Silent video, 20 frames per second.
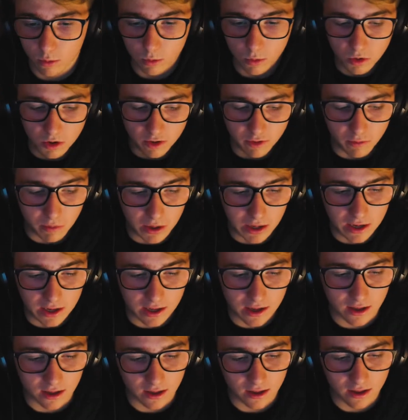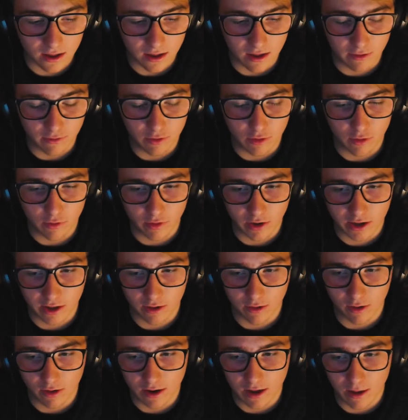wouldn't have been here if you fucking
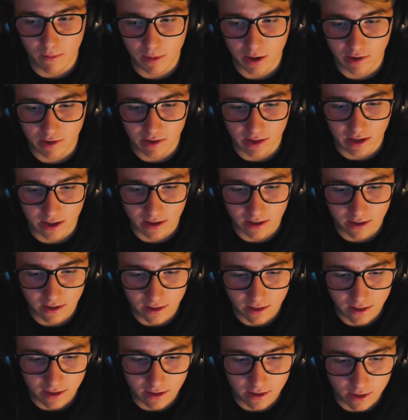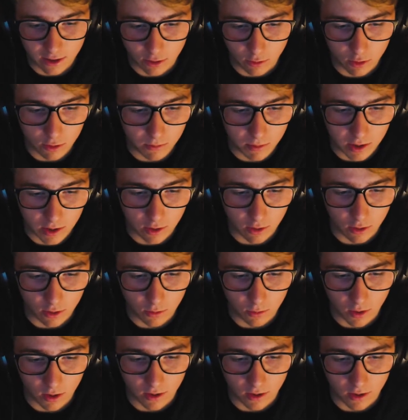got. Imagine that. You wouldn't be who you are.